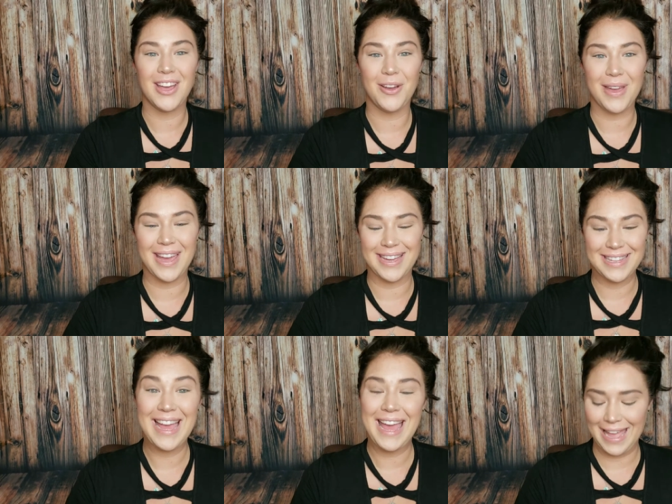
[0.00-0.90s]
Okay,
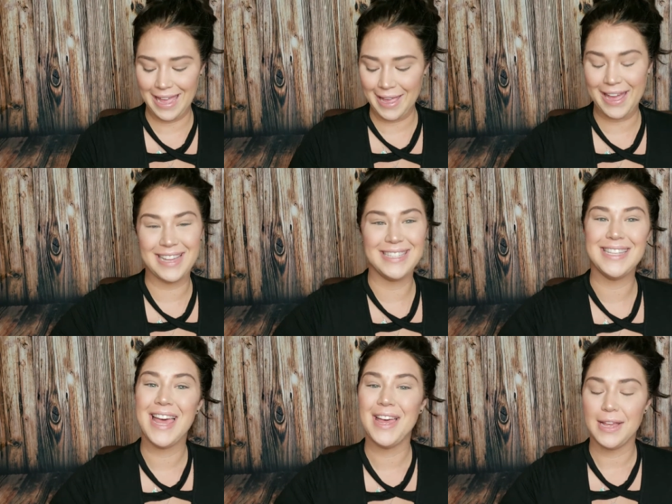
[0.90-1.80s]
hey guys,
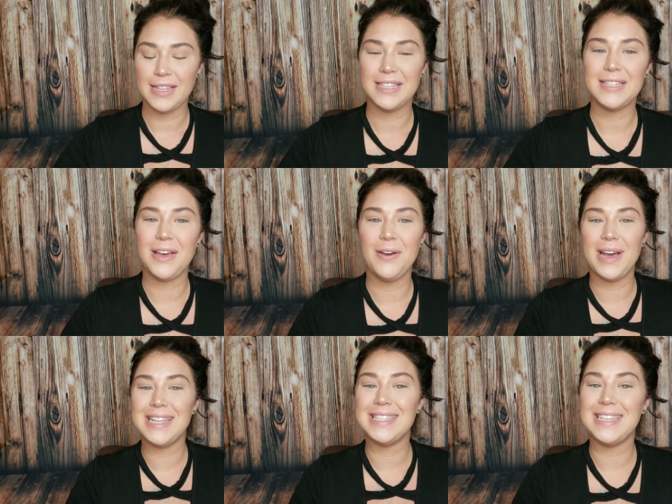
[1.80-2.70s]

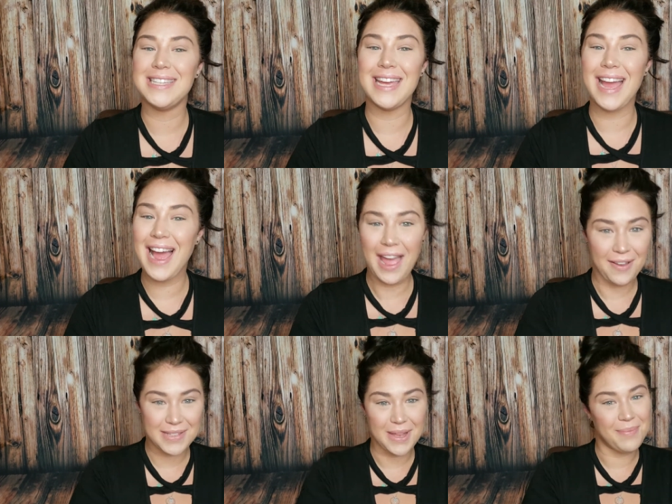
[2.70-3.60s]
so today I
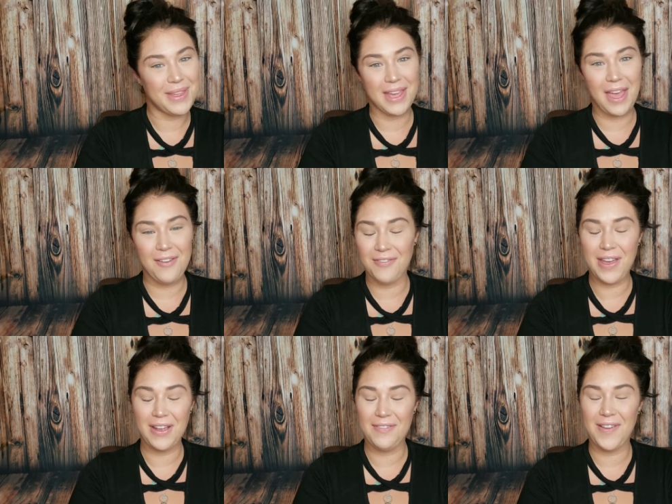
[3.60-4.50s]
have something
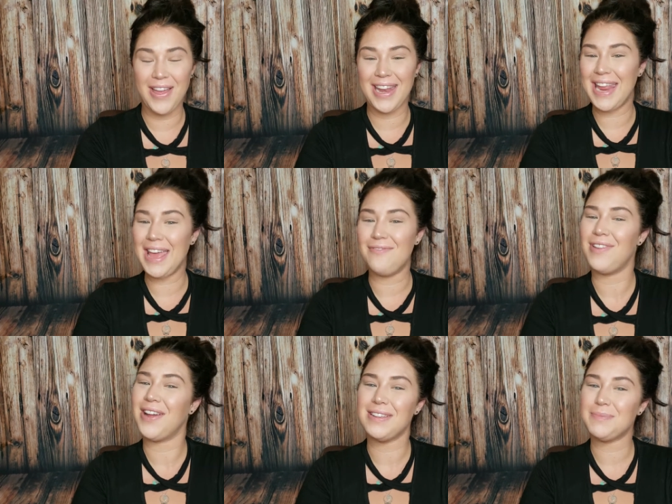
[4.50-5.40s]
very fun and
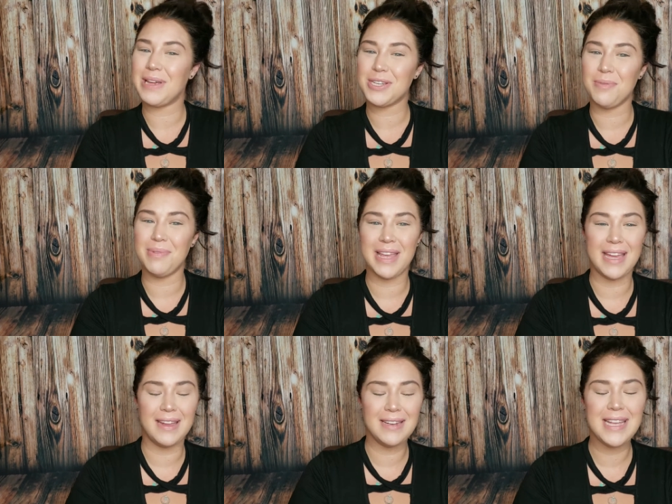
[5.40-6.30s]
very special
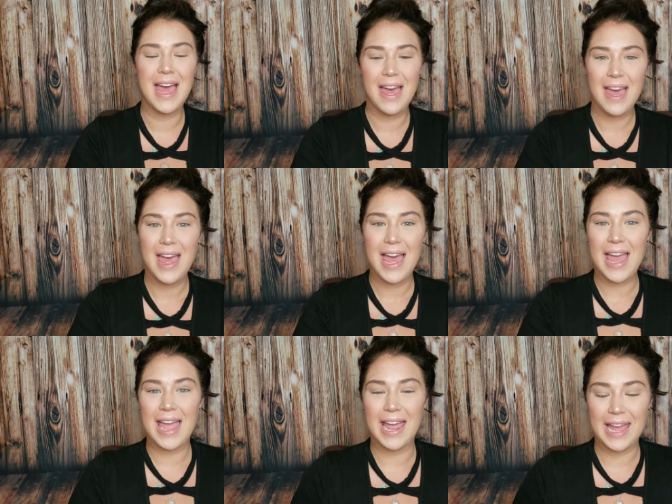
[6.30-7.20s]
planned,
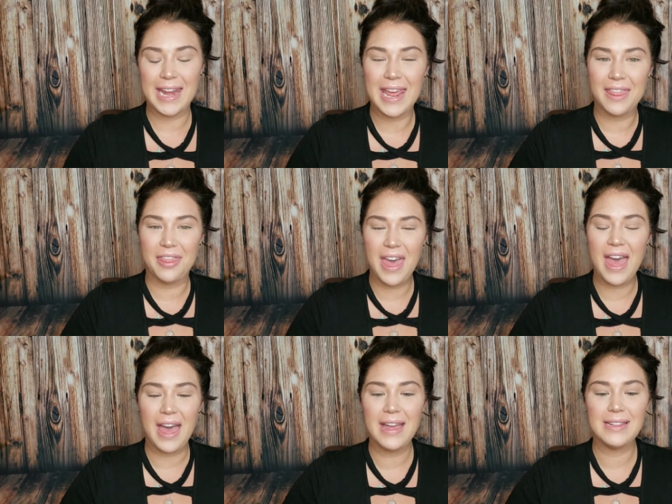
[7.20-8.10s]
and
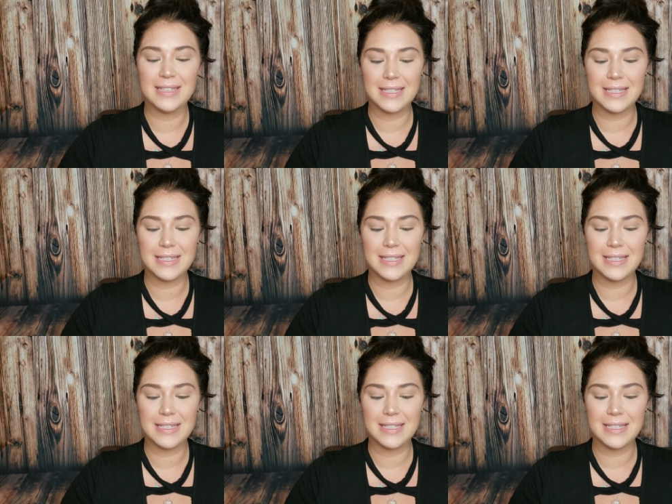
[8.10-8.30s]
that